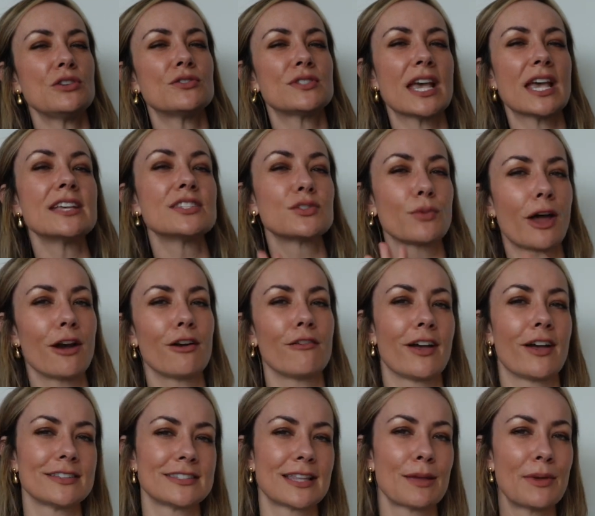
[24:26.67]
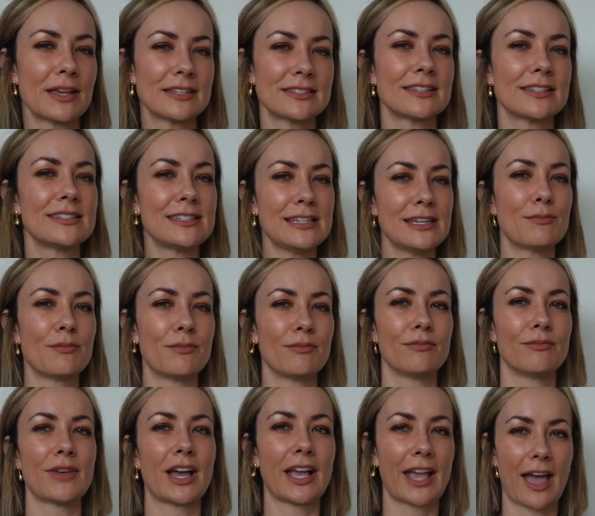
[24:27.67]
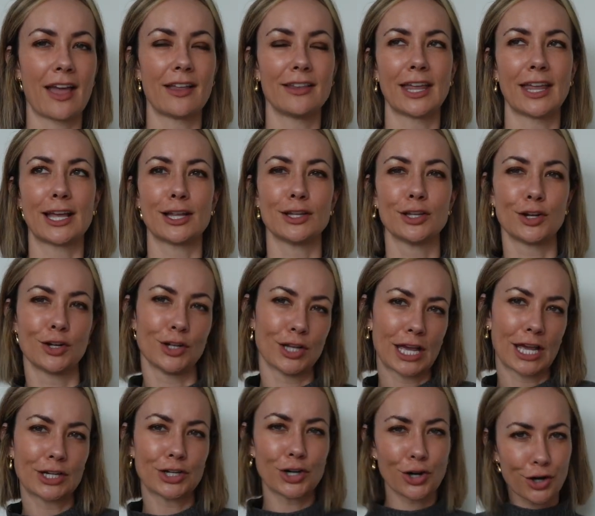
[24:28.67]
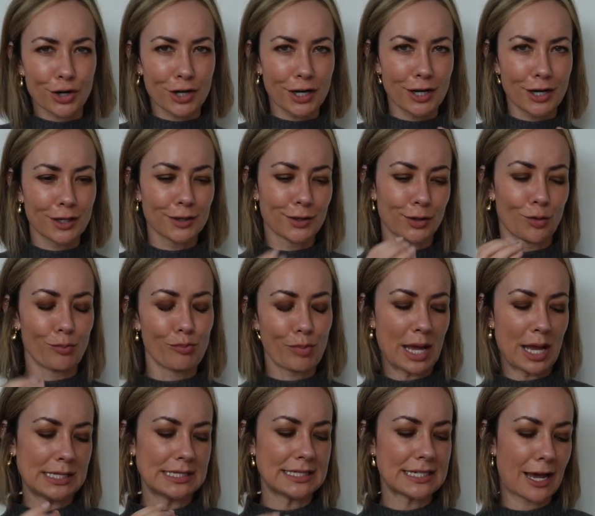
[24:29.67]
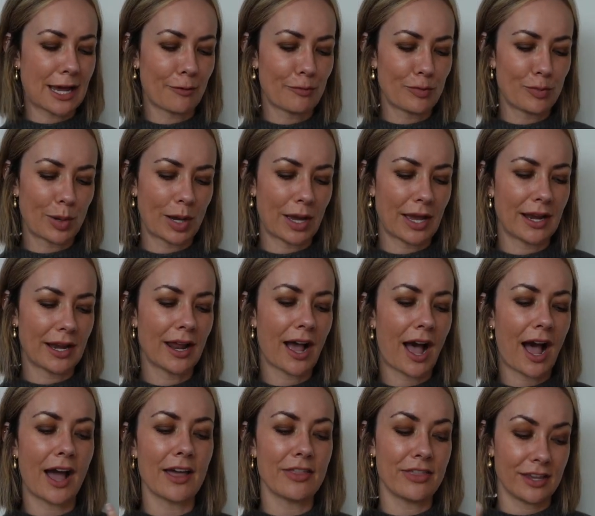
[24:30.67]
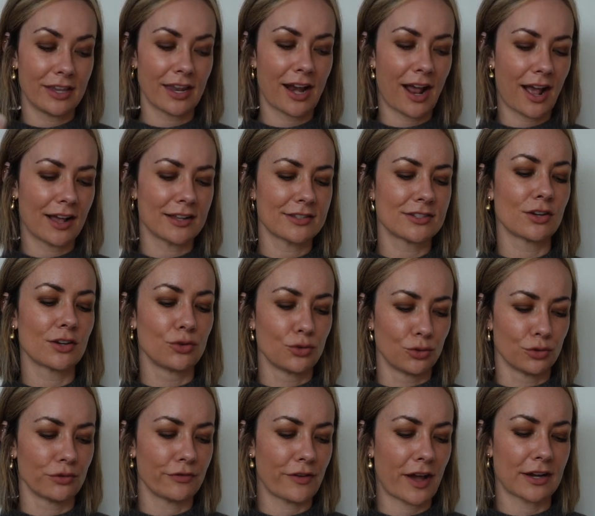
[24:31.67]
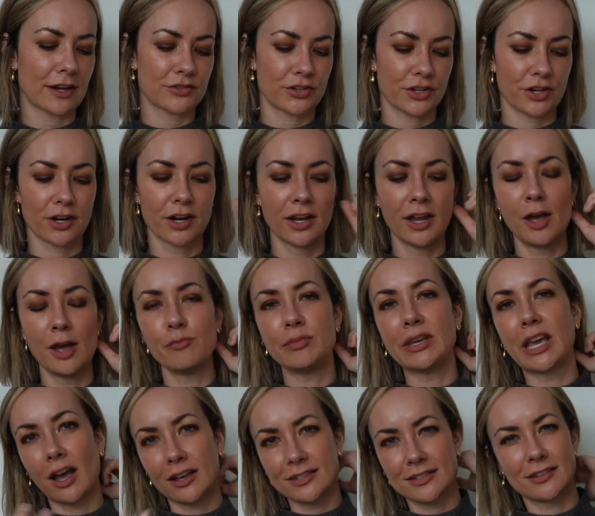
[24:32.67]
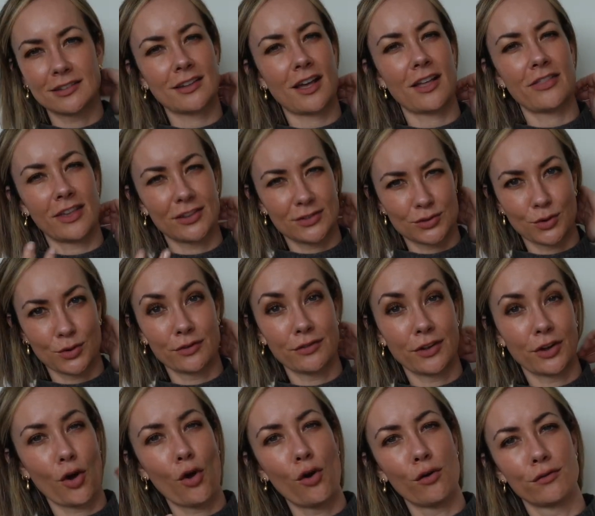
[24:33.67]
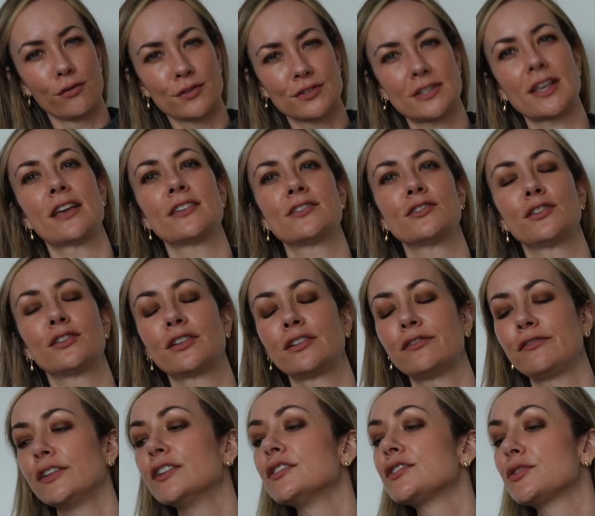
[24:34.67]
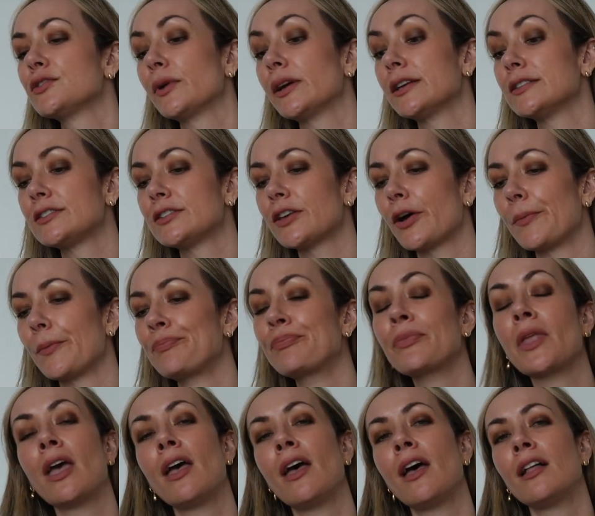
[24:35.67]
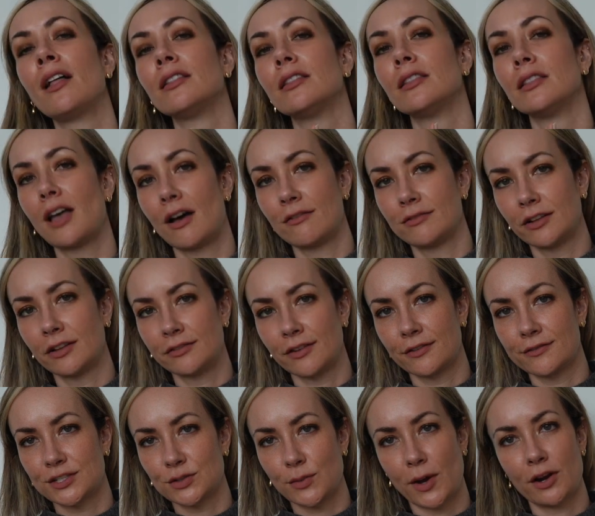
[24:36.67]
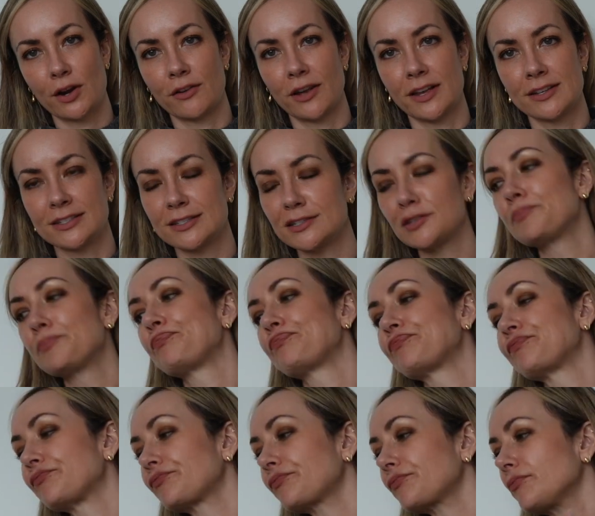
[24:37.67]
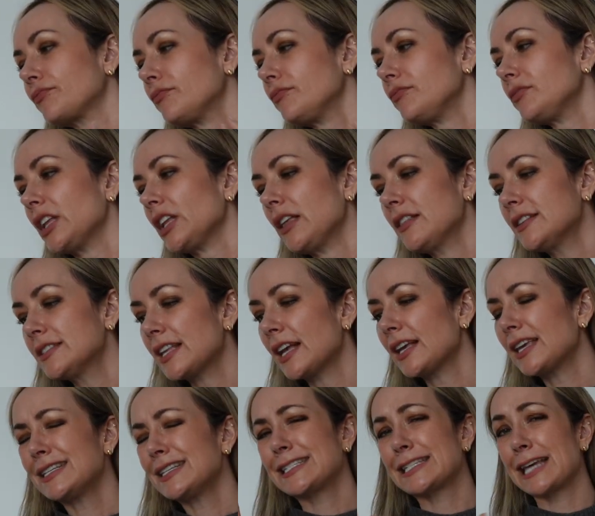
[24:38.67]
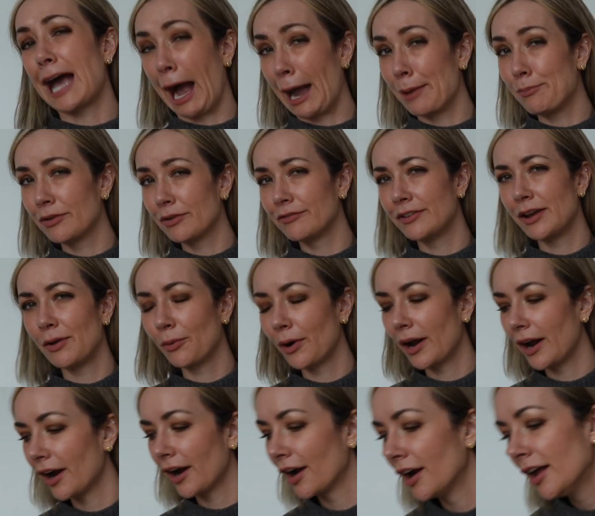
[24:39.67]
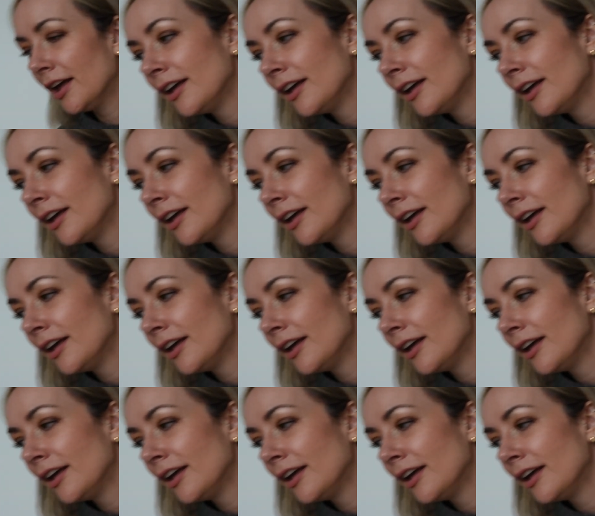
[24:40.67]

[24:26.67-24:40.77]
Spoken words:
say sweater vest, that makes it seem, again, like a little like nerdy, a little buttoned up, but I think it adds a cool factor because it's got that sort of like oversized look and feel to it. So love a sweater vest. Second type of knitwear,